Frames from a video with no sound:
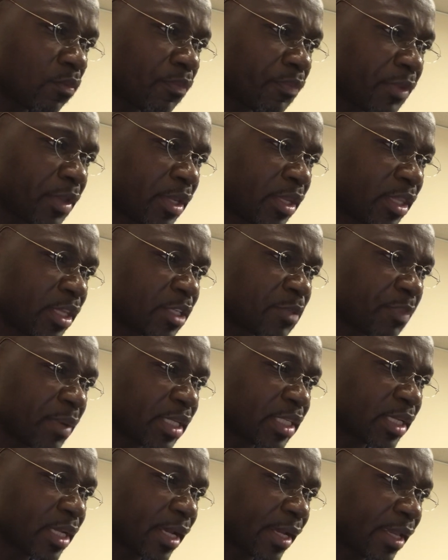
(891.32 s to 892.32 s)
in this
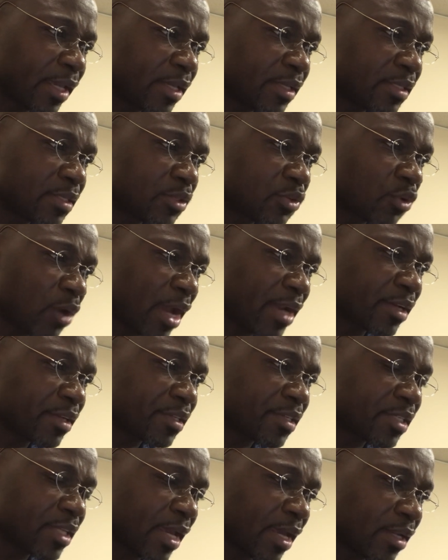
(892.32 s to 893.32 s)
particular case, to
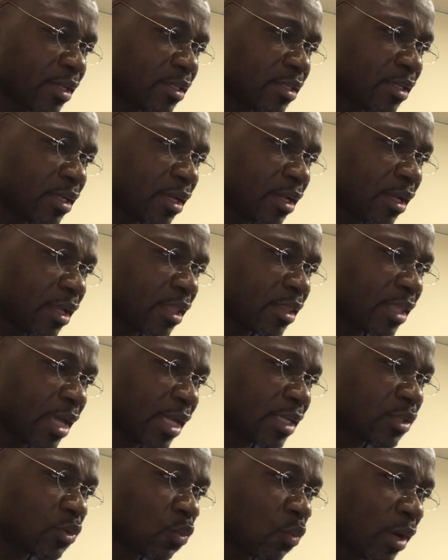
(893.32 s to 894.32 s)
understand
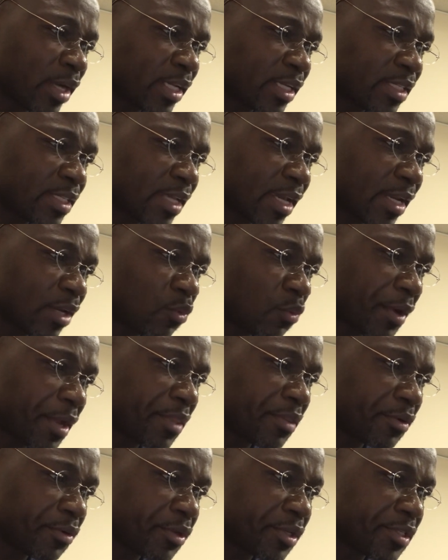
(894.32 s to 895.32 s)
that what exactly were
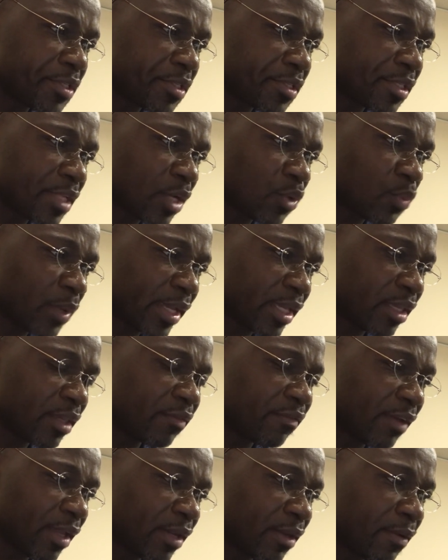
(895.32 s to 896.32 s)
the reasons that were
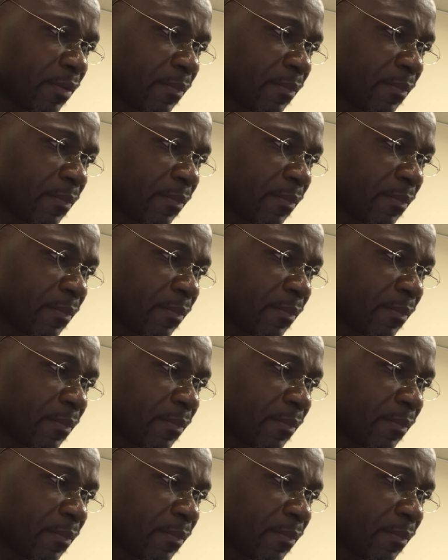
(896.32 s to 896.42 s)
given,